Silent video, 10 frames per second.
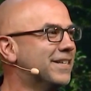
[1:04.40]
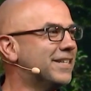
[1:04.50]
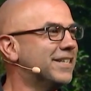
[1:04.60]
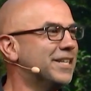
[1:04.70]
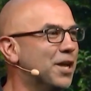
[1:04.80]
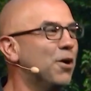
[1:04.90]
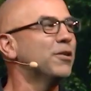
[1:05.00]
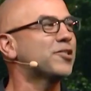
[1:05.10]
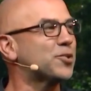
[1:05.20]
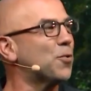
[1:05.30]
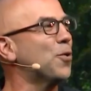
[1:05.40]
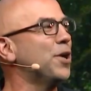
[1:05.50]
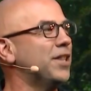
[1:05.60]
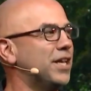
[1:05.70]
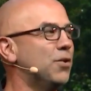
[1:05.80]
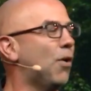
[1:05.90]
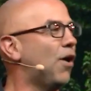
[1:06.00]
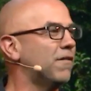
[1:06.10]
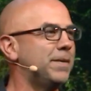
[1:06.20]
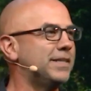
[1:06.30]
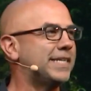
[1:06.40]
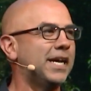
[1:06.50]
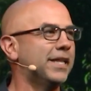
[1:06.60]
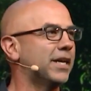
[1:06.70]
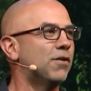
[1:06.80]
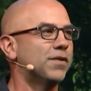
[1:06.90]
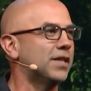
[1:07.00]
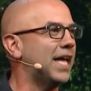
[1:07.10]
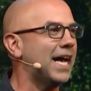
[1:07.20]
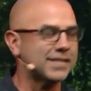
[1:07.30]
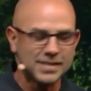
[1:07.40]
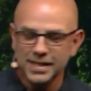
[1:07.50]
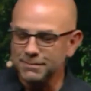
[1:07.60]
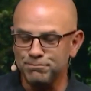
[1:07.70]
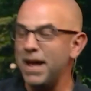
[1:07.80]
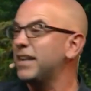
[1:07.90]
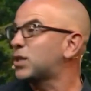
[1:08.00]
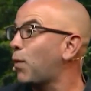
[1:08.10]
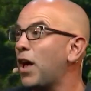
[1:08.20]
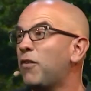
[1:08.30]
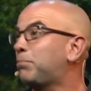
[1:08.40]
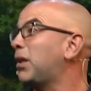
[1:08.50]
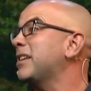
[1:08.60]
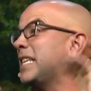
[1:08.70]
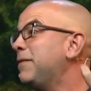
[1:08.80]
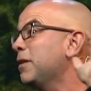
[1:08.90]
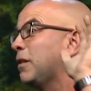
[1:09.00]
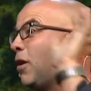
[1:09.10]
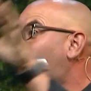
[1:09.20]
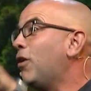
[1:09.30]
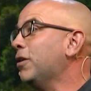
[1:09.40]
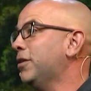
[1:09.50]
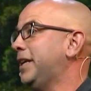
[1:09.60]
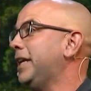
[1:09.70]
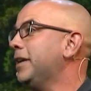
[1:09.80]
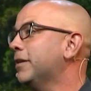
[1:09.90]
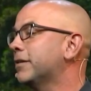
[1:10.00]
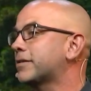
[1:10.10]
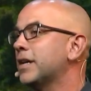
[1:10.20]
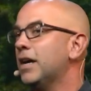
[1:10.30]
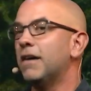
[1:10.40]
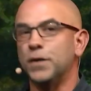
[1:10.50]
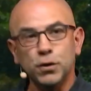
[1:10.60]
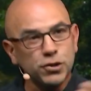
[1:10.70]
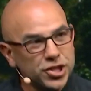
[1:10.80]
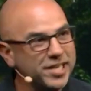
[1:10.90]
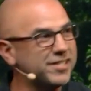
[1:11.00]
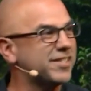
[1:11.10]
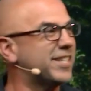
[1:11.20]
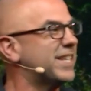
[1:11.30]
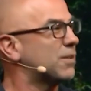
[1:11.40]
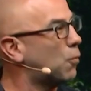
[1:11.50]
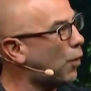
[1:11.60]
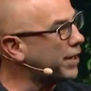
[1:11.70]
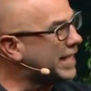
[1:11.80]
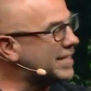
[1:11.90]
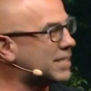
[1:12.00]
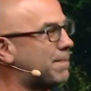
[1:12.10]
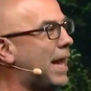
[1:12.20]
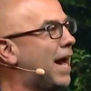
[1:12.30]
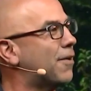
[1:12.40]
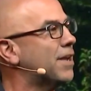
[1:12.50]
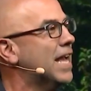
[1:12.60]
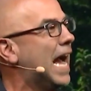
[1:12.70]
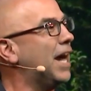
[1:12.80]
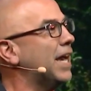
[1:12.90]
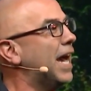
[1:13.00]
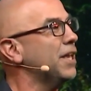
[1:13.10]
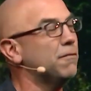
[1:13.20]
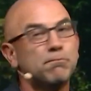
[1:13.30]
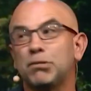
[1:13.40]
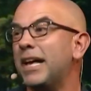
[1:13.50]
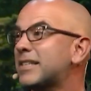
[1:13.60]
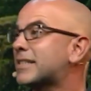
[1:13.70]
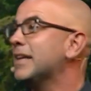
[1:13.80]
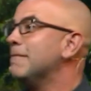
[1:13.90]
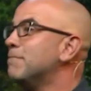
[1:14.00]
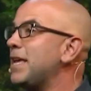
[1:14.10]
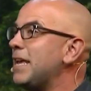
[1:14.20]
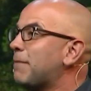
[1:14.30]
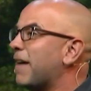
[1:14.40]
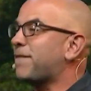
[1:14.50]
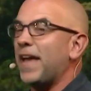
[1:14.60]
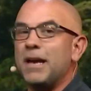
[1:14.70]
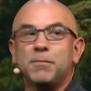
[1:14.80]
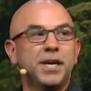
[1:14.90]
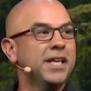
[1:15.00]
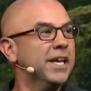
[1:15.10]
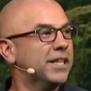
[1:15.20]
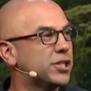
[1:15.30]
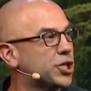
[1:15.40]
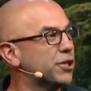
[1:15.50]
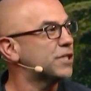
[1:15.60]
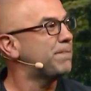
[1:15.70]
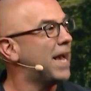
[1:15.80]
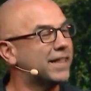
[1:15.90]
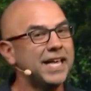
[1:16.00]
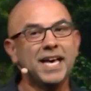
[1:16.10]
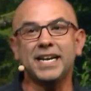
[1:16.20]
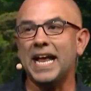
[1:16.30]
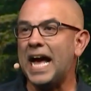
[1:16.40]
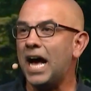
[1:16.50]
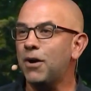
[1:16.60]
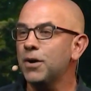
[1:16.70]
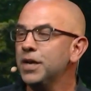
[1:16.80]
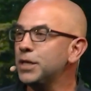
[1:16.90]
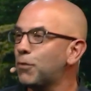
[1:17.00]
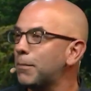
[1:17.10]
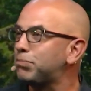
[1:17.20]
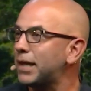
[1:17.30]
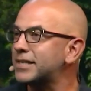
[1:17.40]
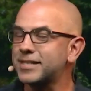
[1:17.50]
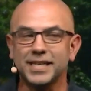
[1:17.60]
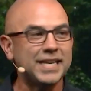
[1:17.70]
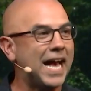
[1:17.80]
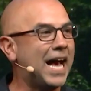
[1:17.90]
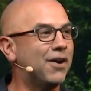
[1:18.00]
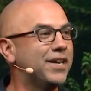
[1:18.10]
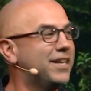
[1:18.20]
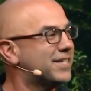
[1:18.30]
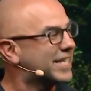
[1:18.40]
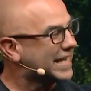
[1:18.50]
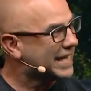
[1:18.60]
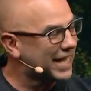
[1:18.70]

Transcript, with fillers: to, to know the story that you all have been telling over the last man, 12 plus even longer years of who Jesus is and what he's about, how, how you blessed me, my family, the church back then, and how you are blessing now. It is a